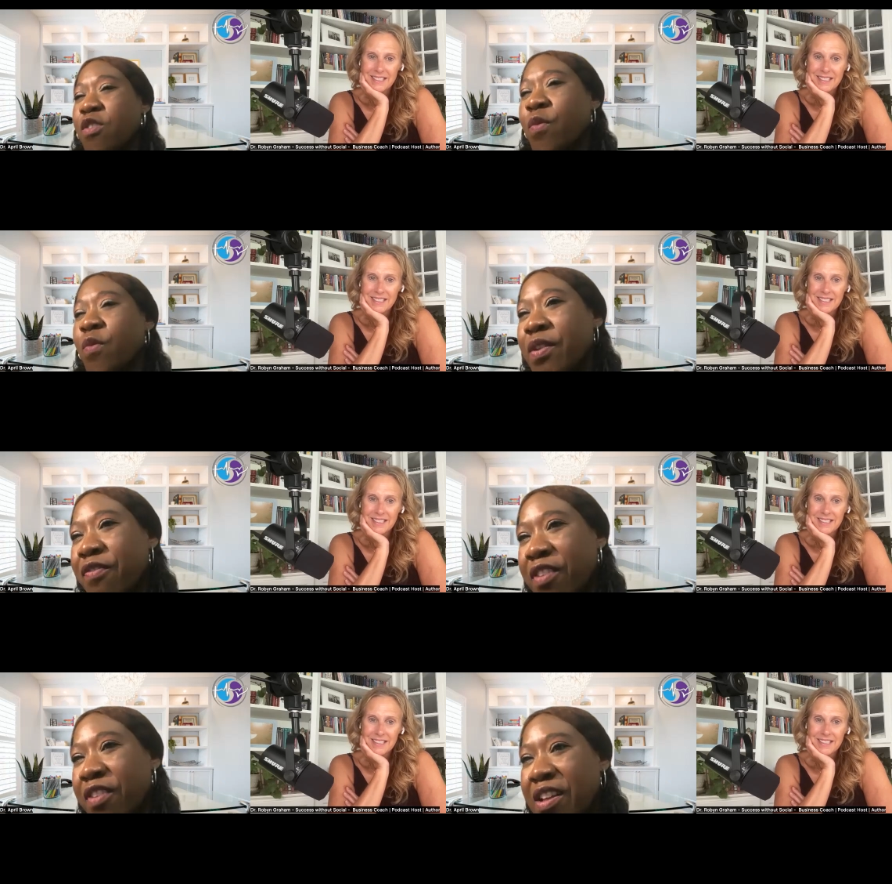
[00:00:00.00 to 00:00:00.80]

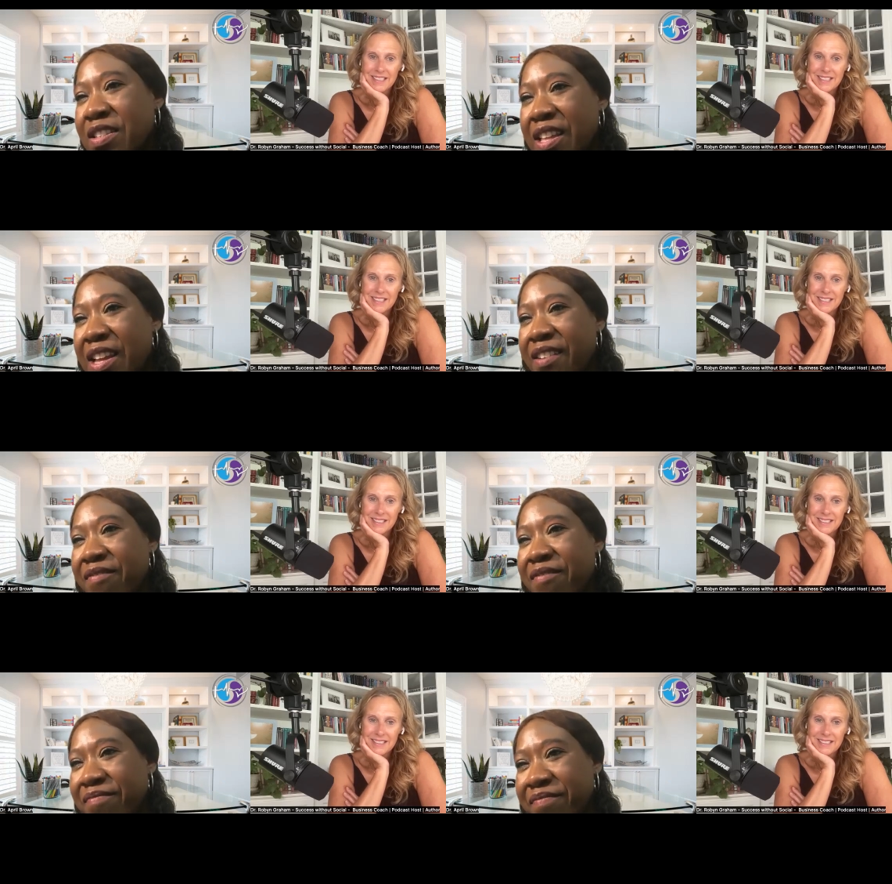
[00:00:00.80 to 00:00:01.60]
Speaker 1: We've lost that.
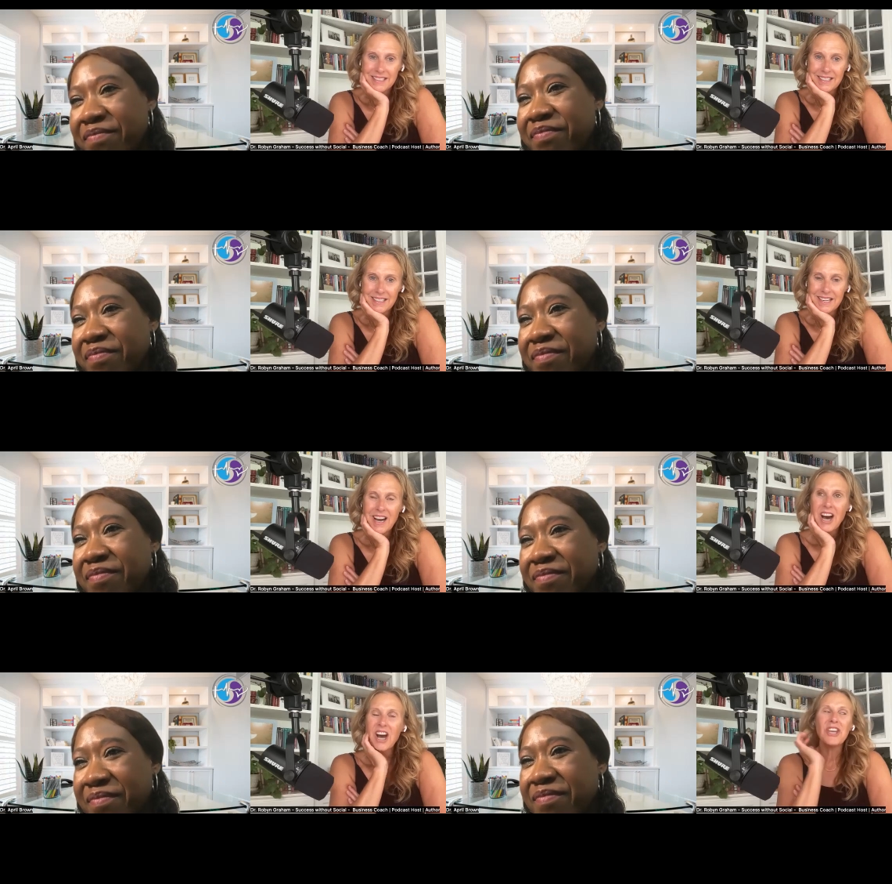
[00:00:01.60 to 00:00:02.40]

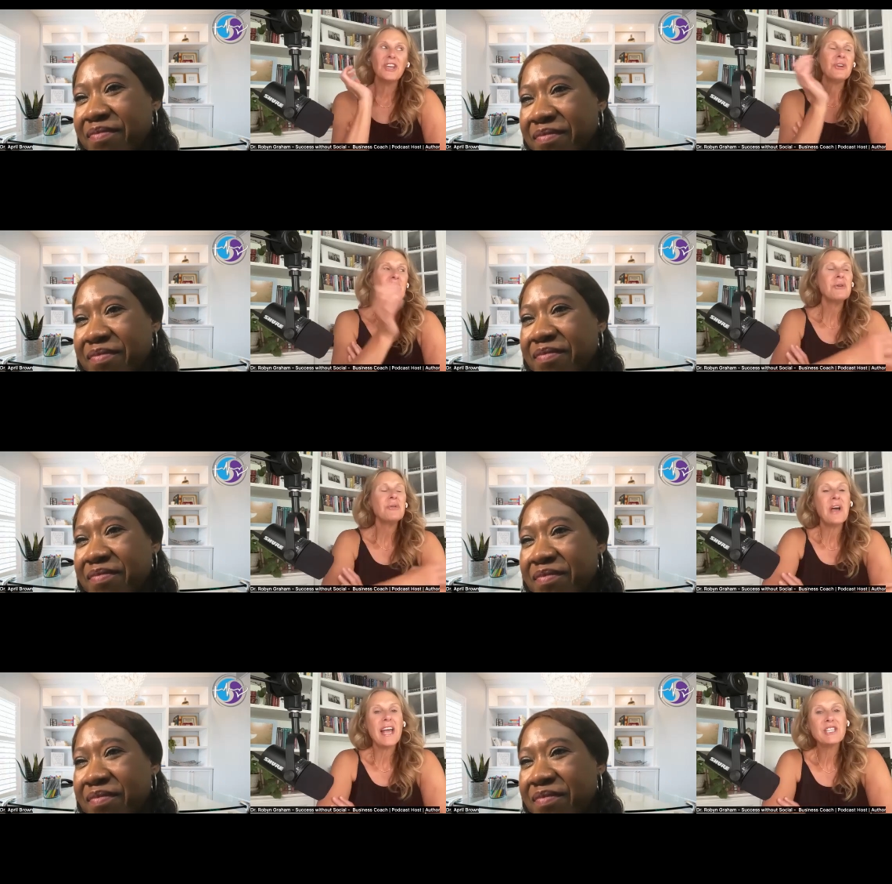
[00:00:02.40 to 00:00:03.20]
Speaker 2: You
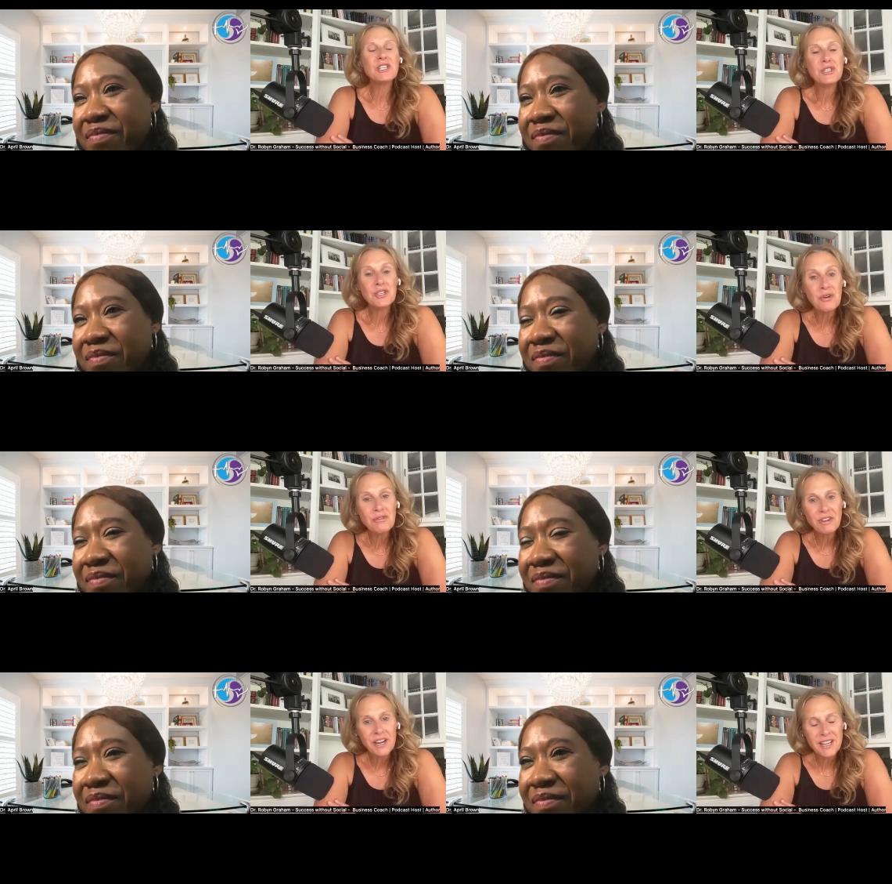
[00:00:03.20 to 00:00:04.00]
know, it's
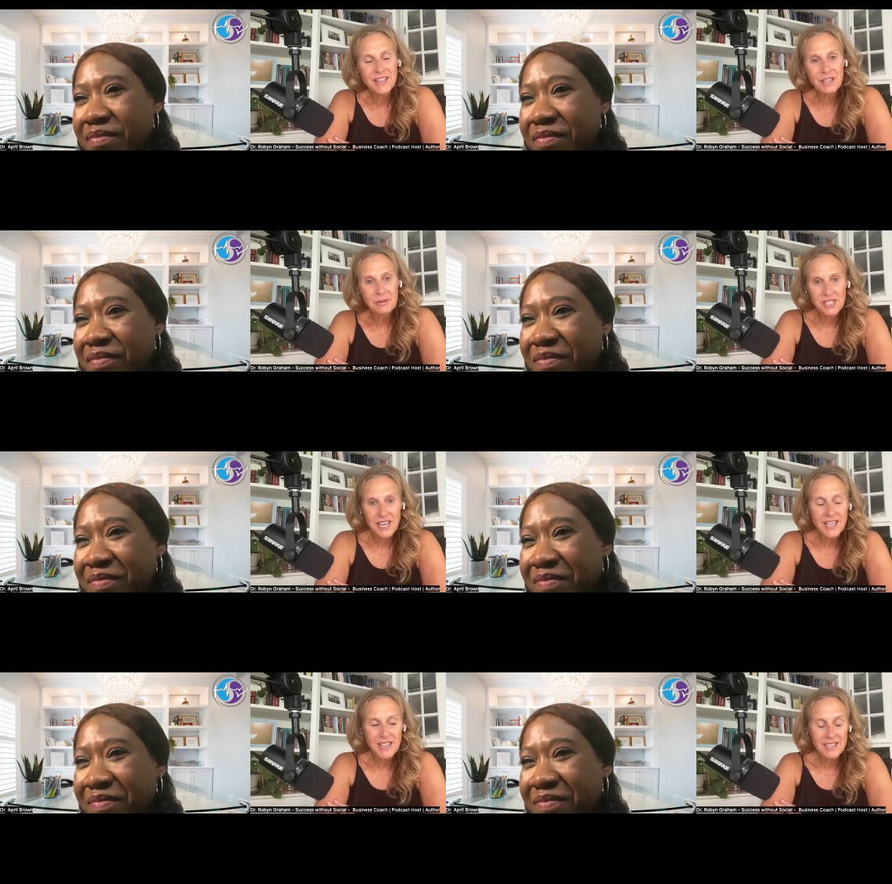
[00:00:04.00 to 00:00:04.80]
so funny that you
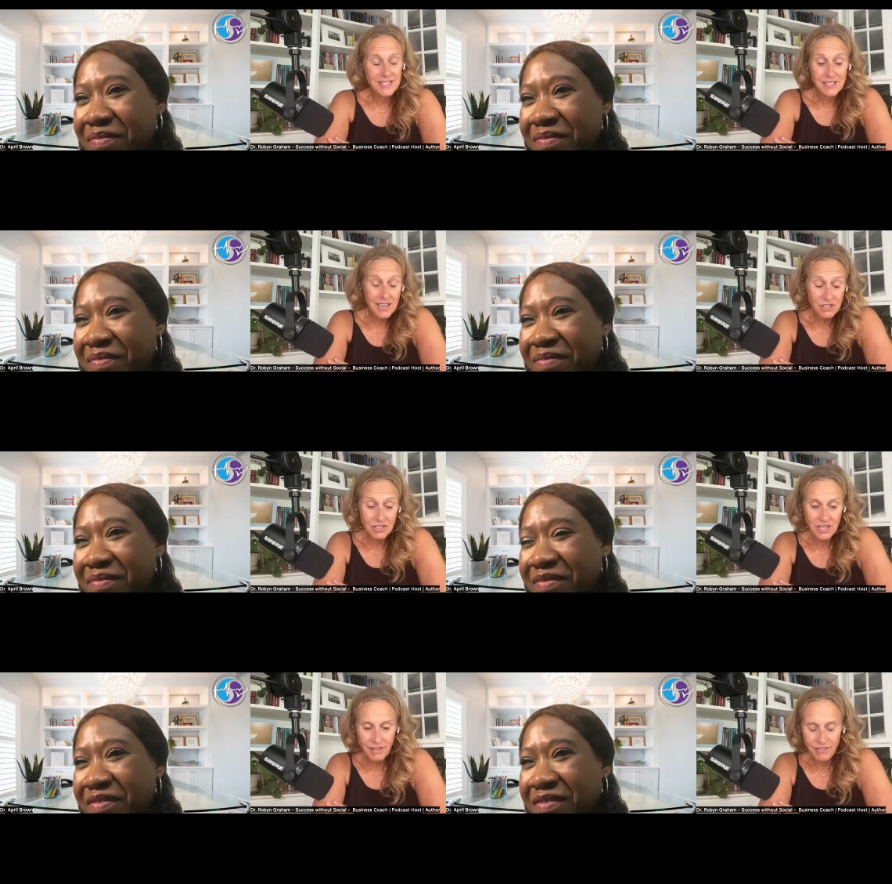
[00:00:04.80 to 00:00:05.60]
say this. It's
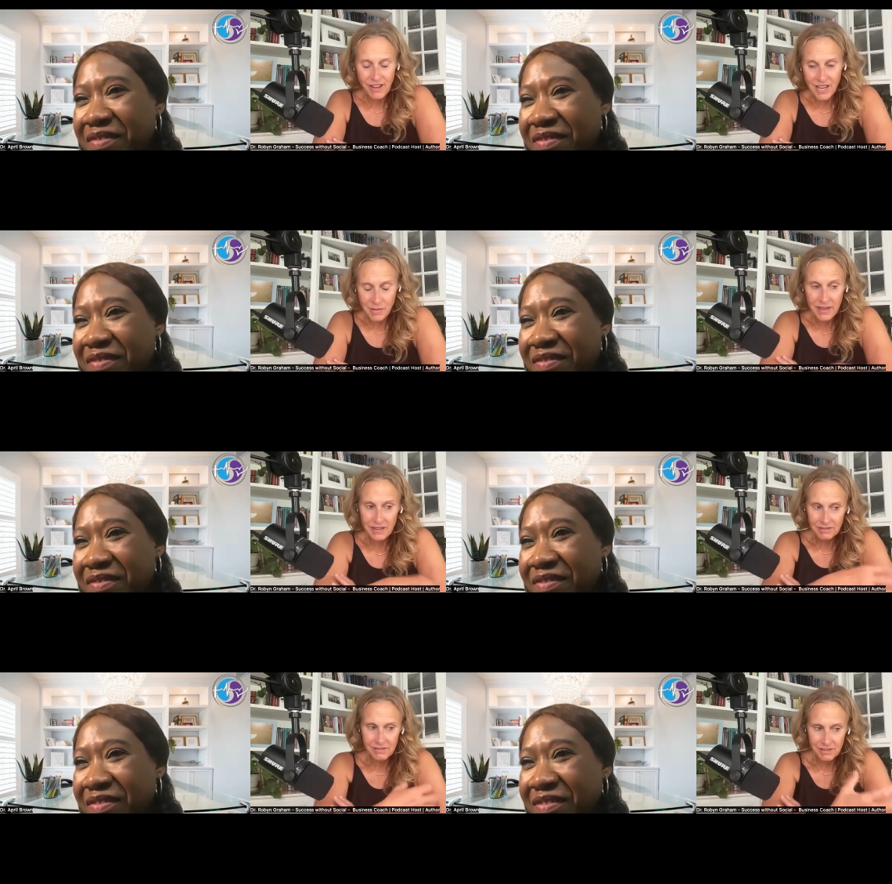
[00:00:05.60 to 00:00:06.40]
actually not funny,
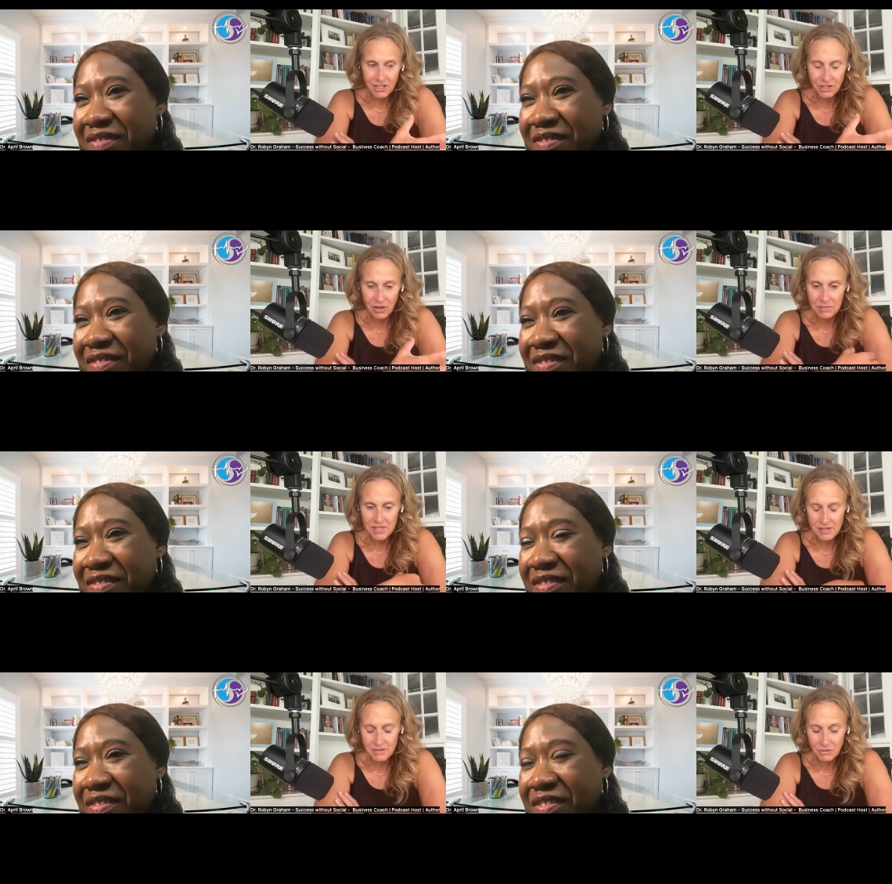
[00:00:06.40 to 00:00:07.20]
but you know
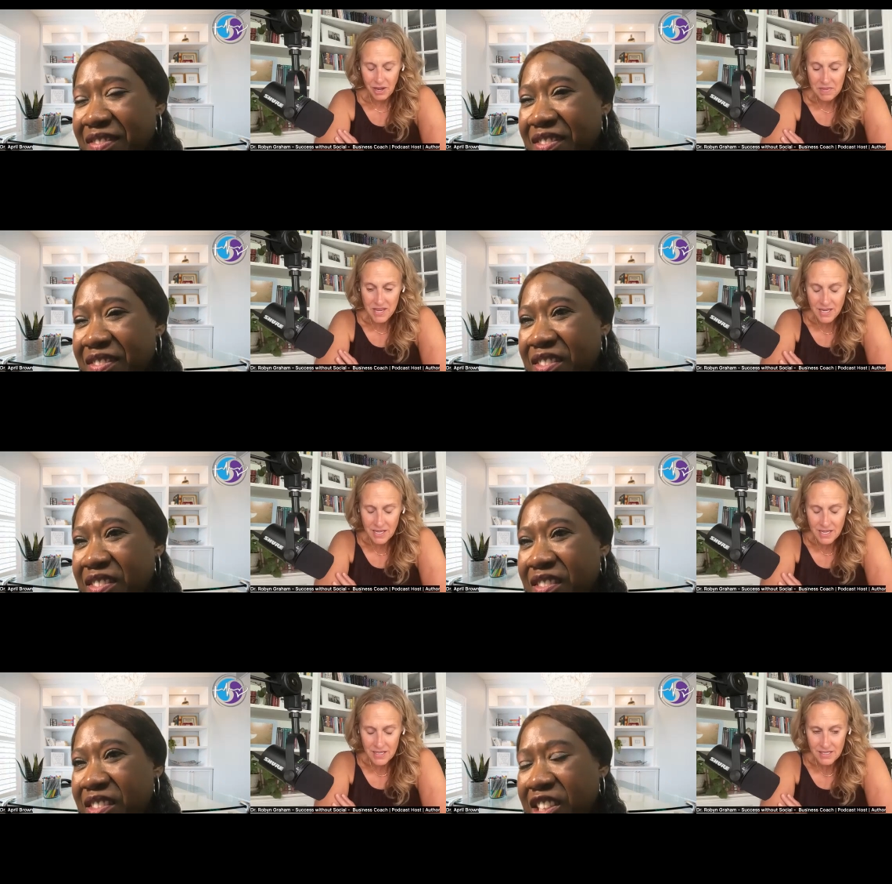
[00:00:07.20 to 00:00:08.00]
what I
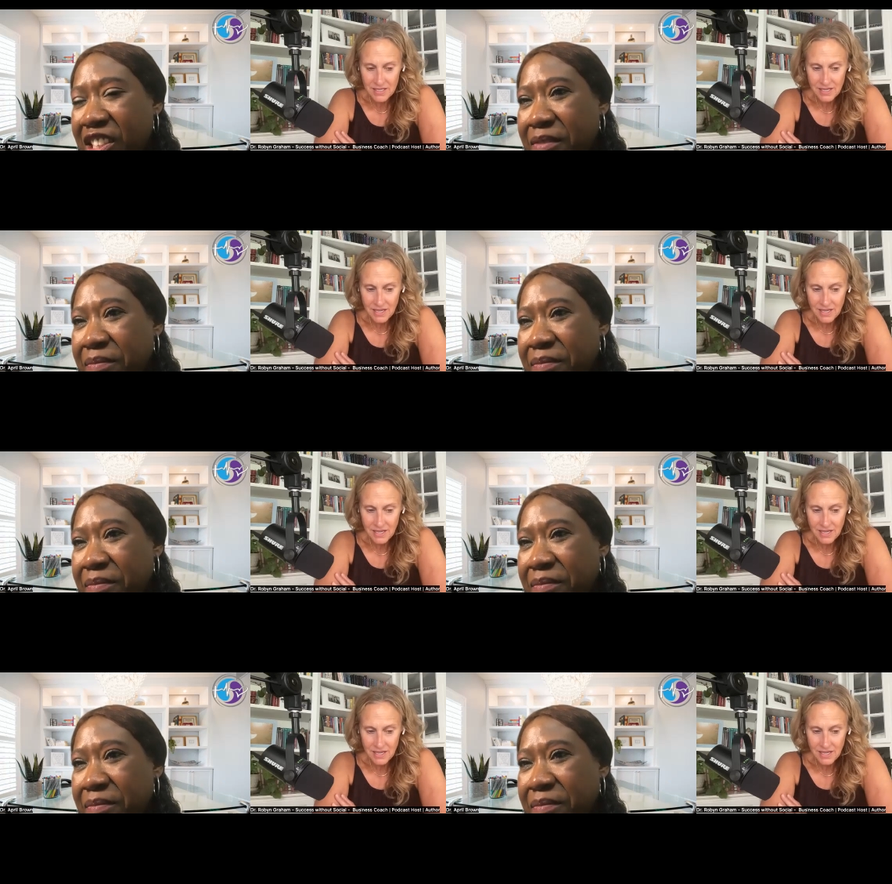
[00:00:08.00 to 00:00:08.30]
mean is